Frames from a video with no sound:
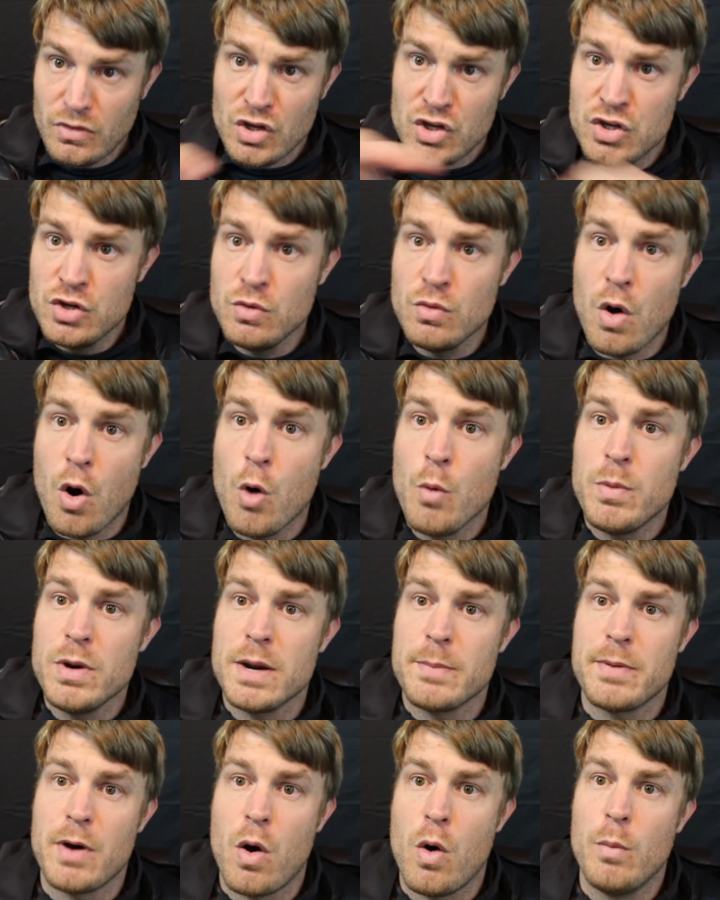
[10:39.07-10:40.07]
you open
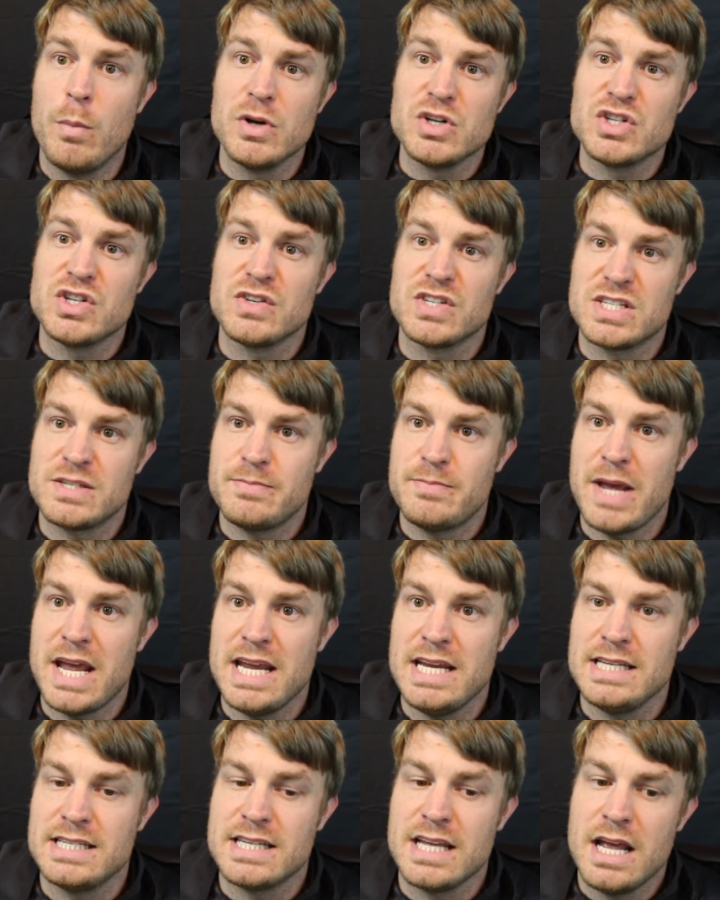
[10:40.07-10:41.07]
up a whole bunch of
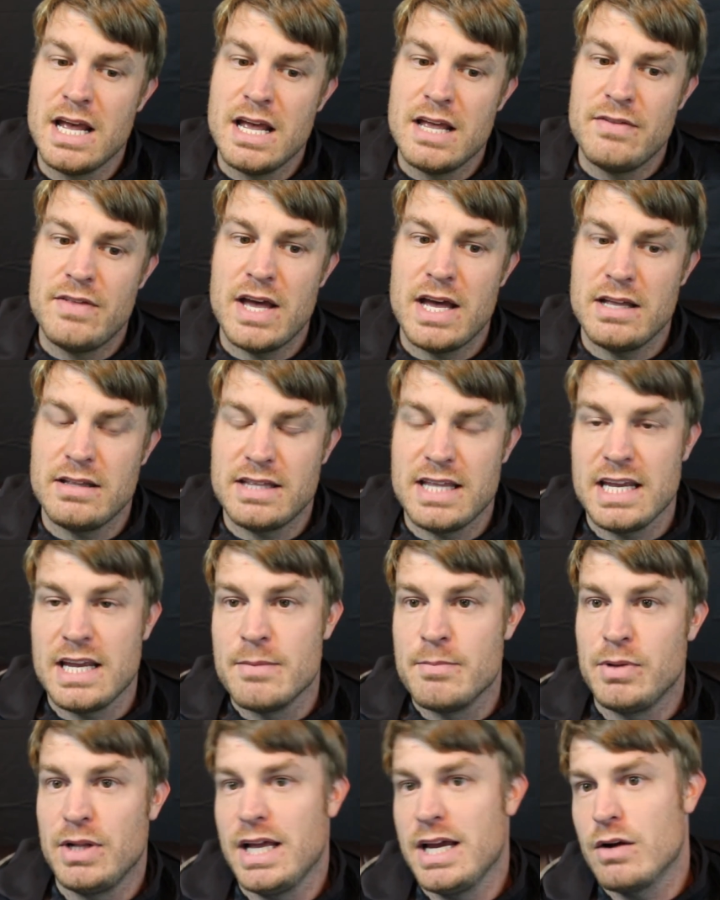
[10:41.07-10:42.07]
space that they
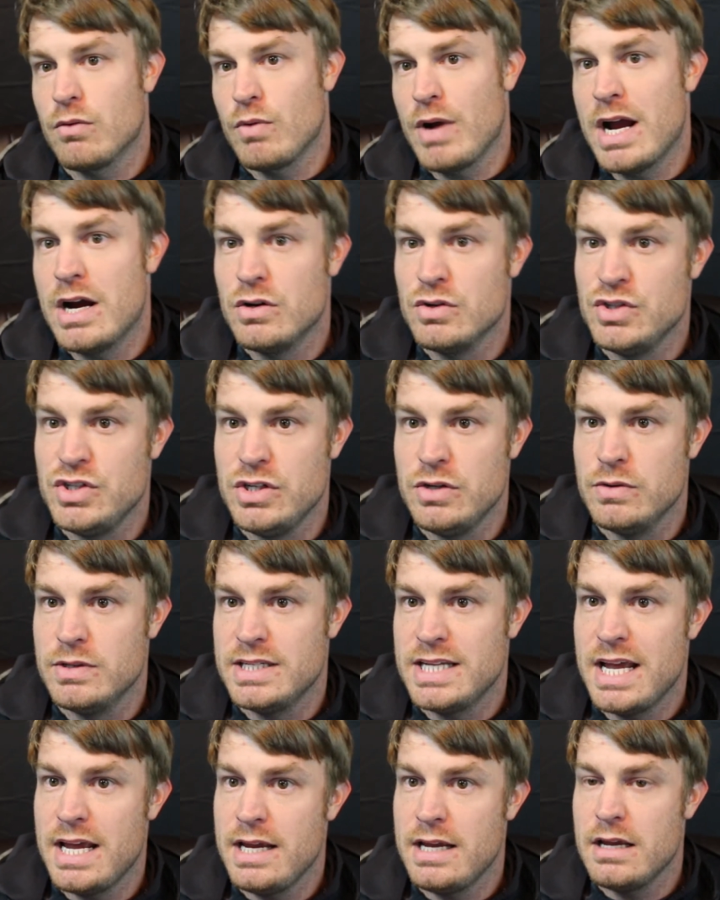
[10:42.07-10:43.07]
can play around you
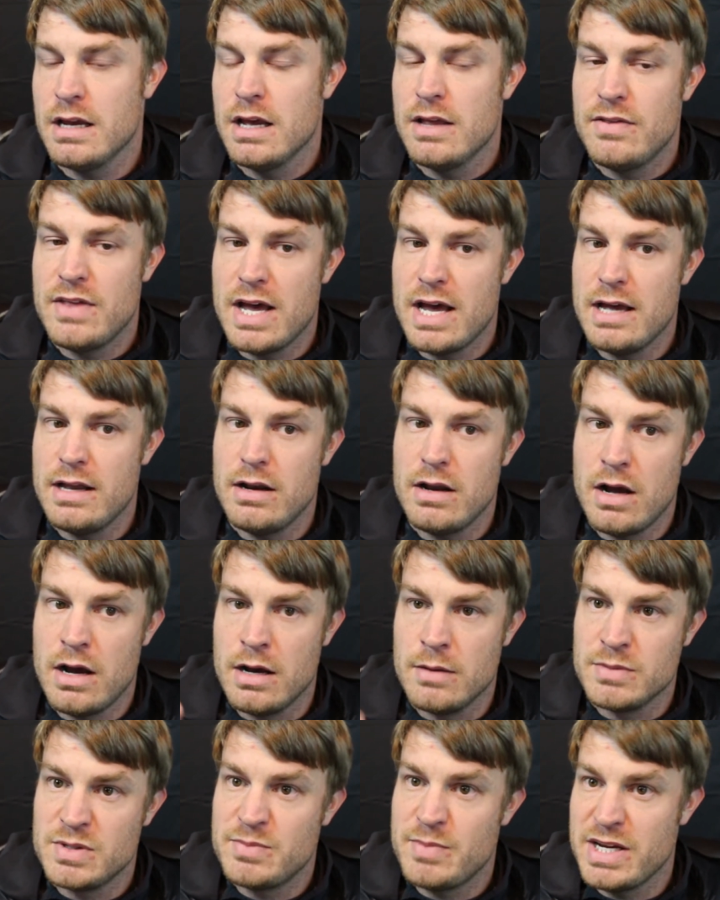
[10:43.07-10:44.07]
and take
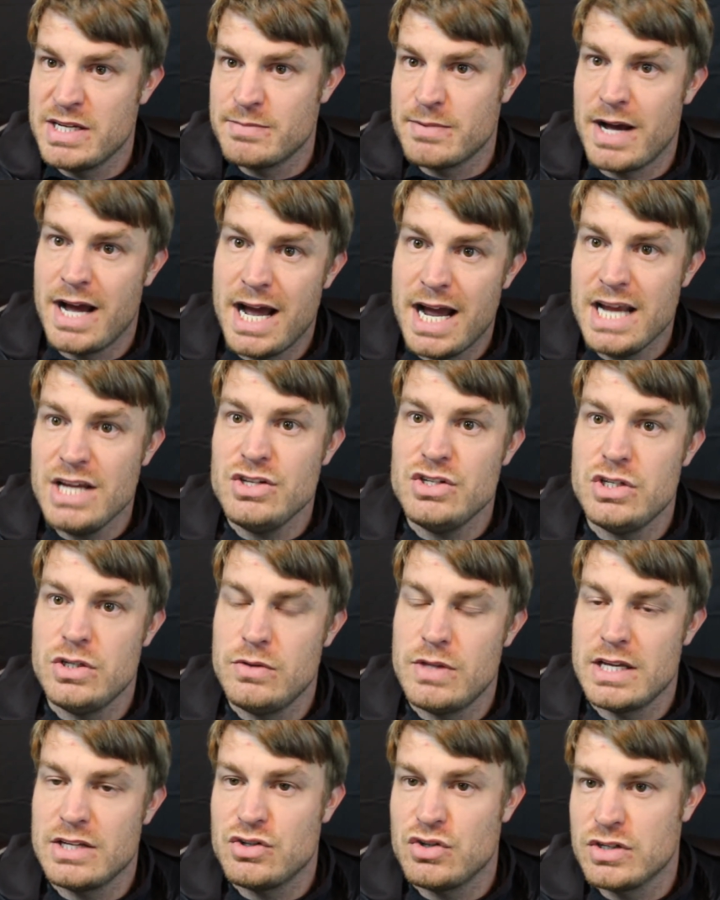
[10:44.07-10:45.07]
that space behind
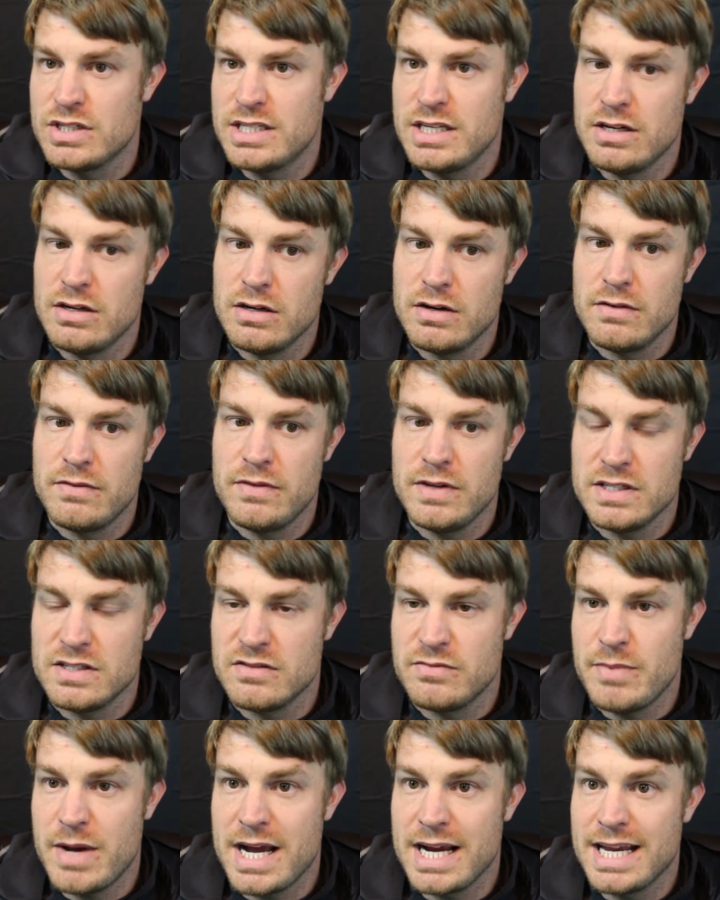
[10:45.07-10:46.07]
you that your center
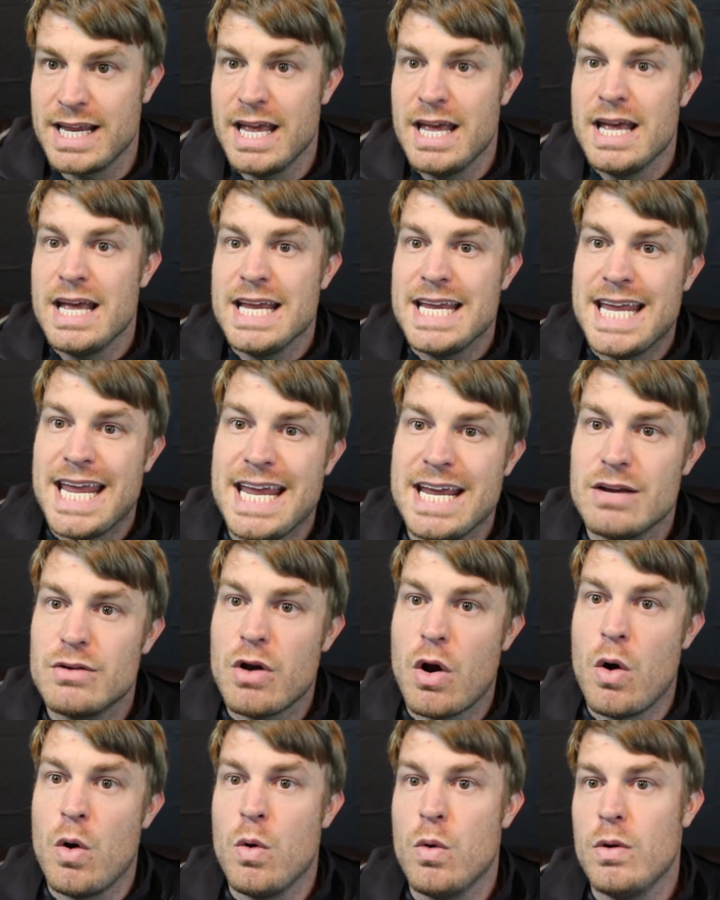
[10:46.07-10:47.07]
defensive back
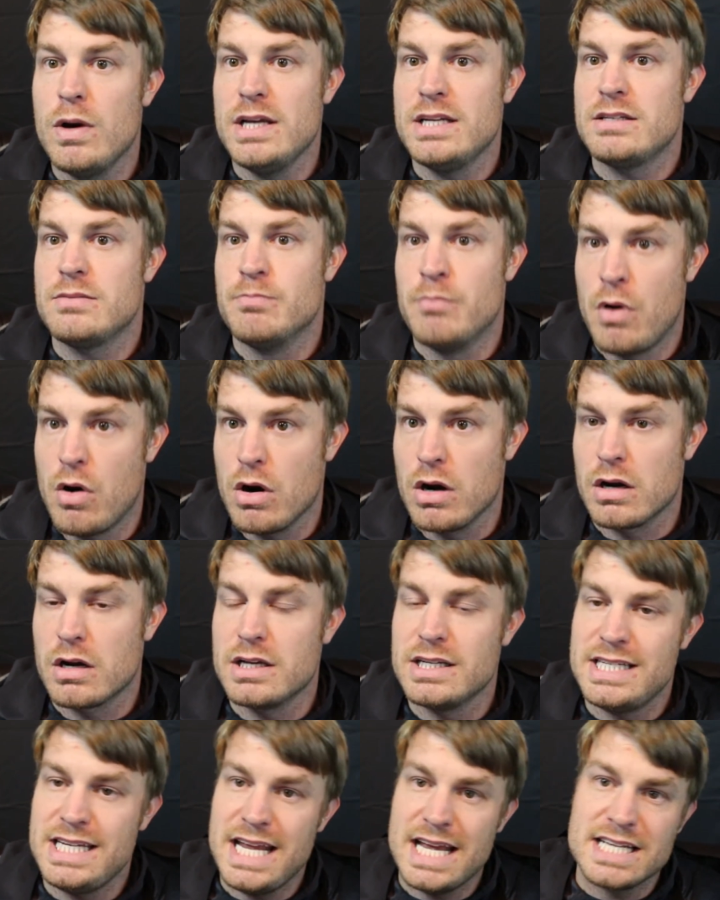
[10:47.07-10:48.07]
can't always mark
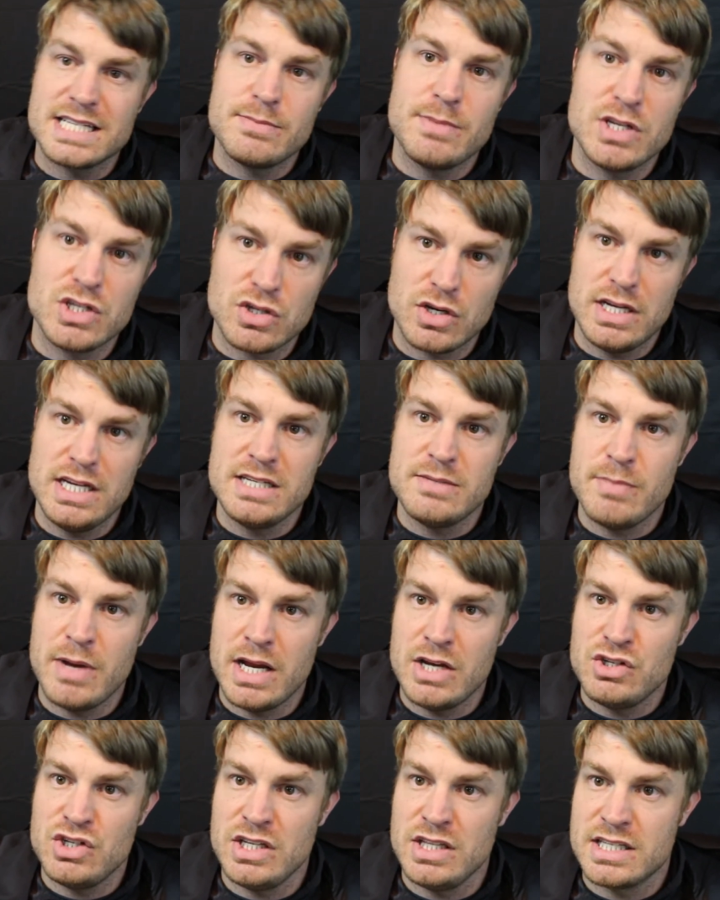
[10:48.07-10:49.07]
because he has to make sure he's
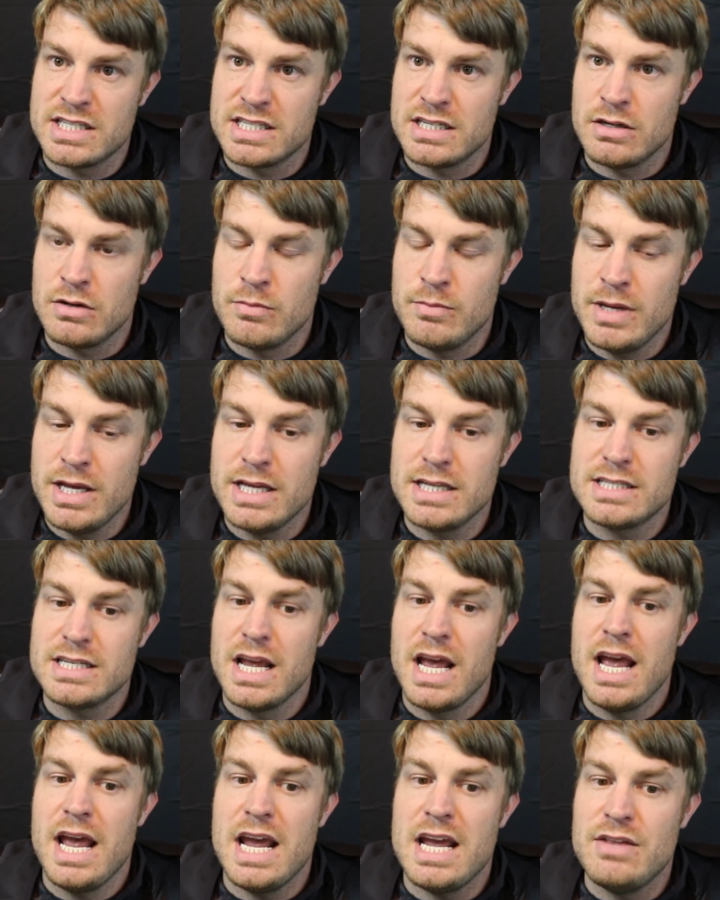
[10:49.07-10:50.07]
managing the center mids
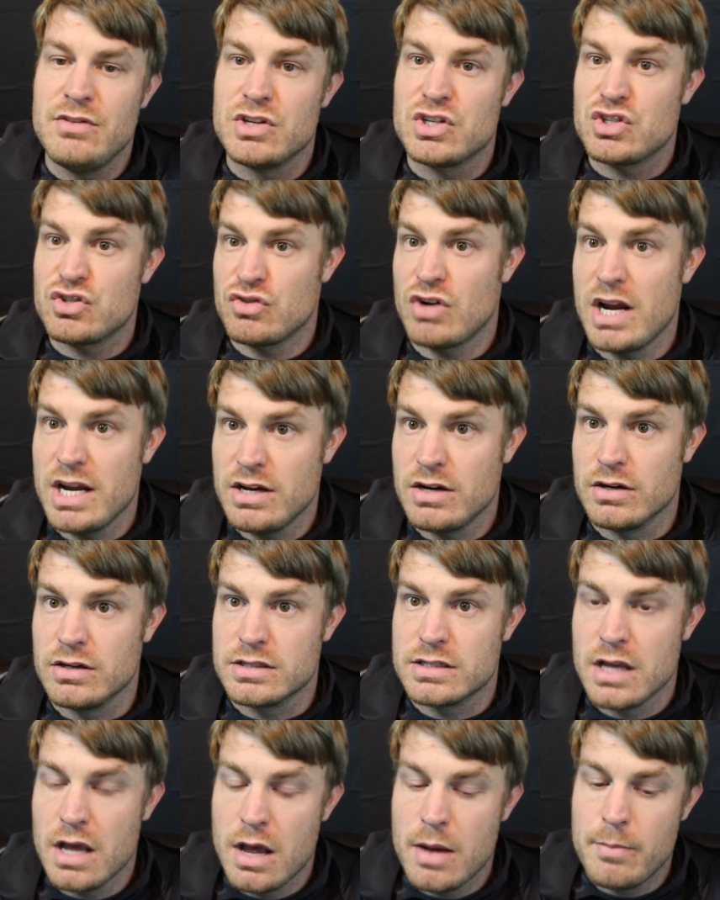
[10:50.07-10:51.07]
and the
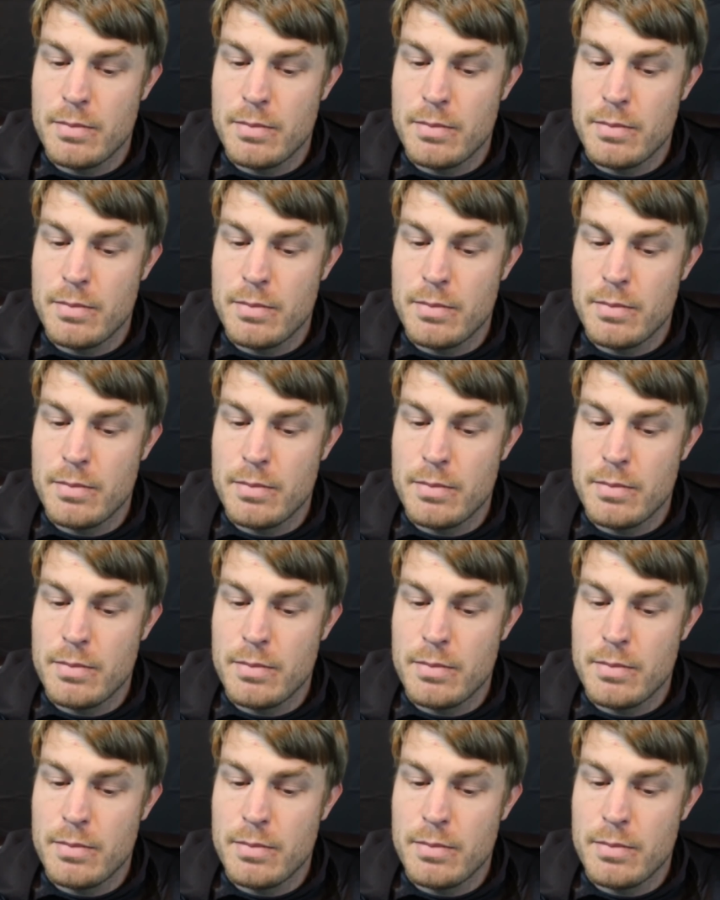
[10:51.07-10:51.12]
strikers.